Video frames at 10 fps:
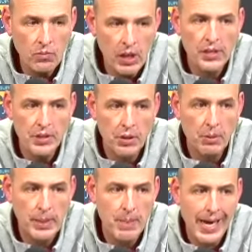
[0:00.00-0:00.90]
and she'll
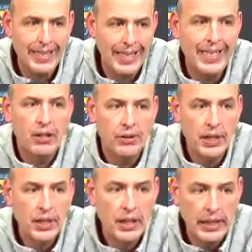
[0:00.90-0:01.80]
be back out,
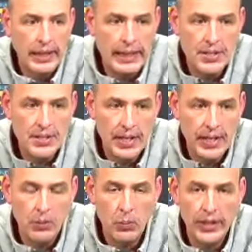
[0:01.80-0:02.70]
is
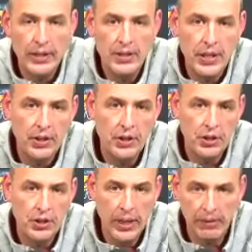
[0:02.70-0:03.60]
that we continue to
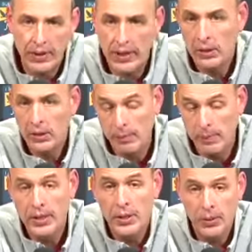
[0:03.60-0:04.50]
do everything that we've
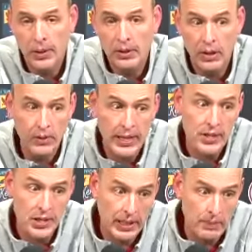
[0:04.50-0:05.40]
been doing. You know,
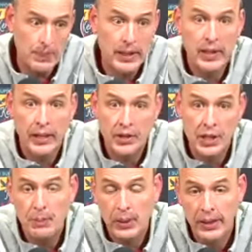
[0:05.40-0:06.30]
Deja keeps playing like
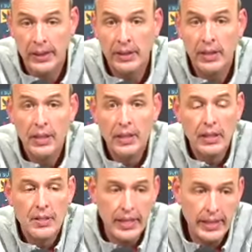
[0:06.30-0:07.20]
she's playing.
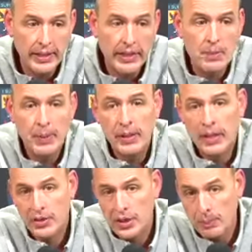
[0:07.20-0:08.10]
Sagan keeps playing
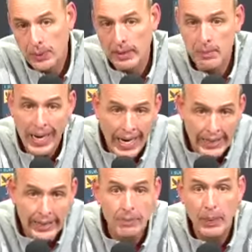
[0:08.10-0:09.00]
like she played.
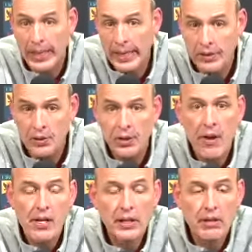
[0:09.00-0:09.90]
Maddie, Paige,
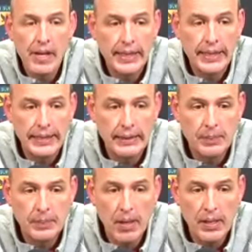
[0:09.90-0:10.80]

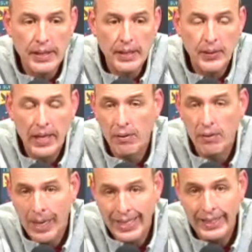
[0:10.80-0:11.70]

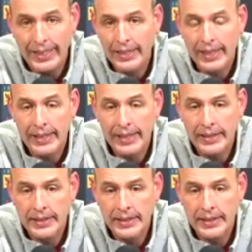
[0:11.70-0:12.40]
everybody. And,